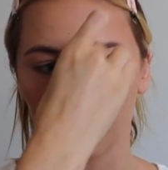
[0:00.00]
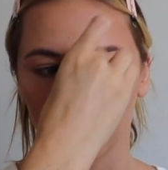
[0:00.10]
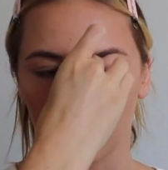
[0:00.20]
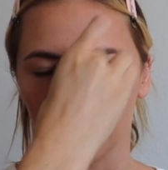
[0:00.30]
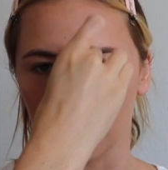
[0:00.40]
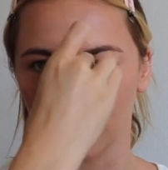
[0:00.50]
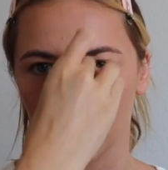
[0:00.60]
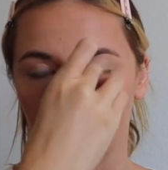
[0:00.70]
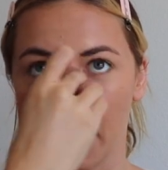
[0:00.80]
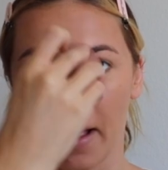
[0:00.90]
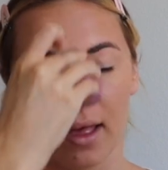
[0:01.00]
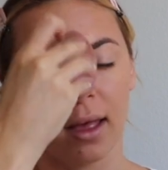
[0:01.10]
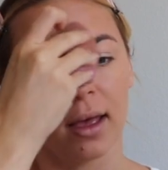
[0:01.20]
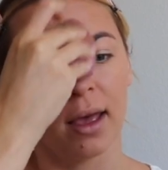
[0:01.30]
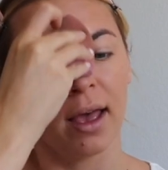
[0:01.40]
if that made
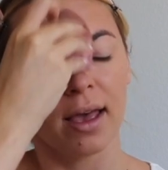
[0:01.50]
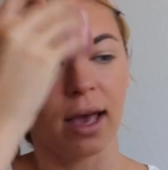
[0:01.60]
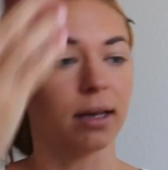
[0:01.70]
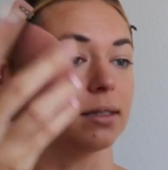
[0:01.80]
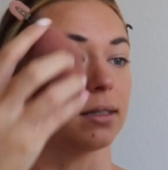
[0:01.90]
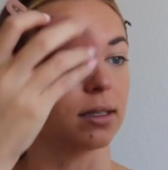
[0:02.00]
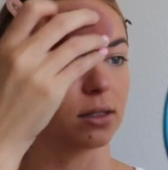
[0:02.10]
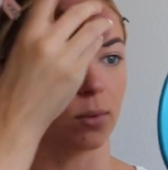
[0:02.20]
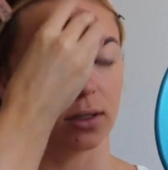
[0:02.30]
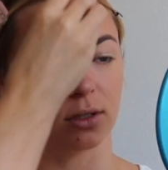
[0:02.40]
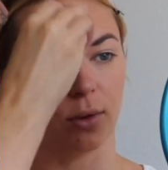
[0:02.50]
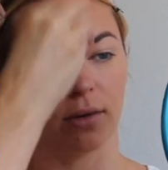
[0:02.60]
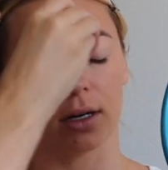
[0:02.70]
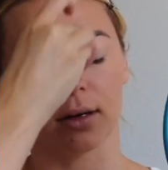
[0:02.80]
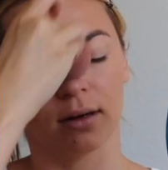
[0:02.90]
any sense
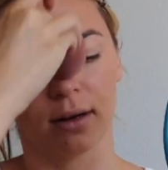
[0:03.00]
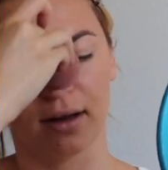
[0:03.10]
whatsoever.